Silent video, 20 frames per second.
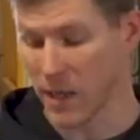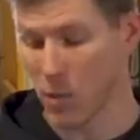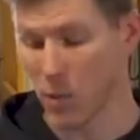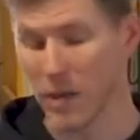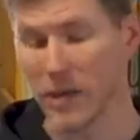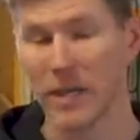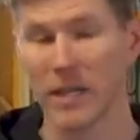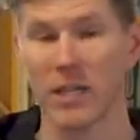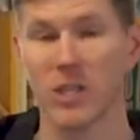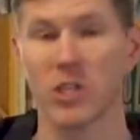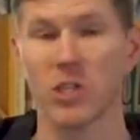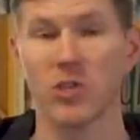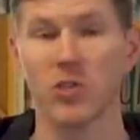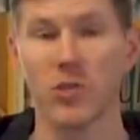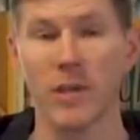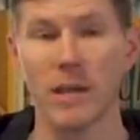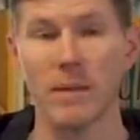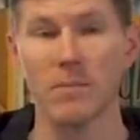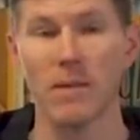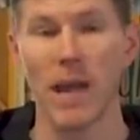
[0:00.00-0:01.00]
They went
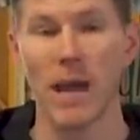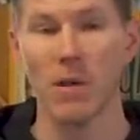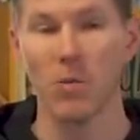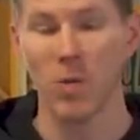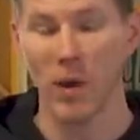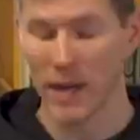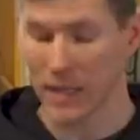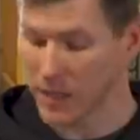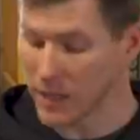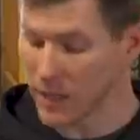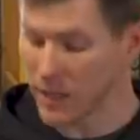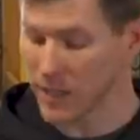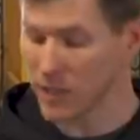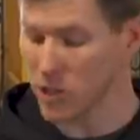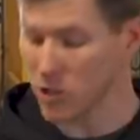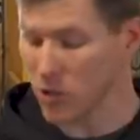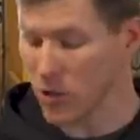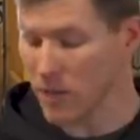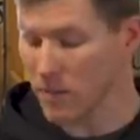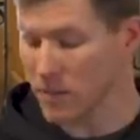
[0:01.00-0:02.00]
extreme lightweight,
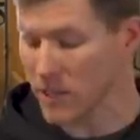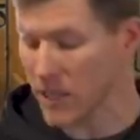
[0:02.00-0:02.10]
extreme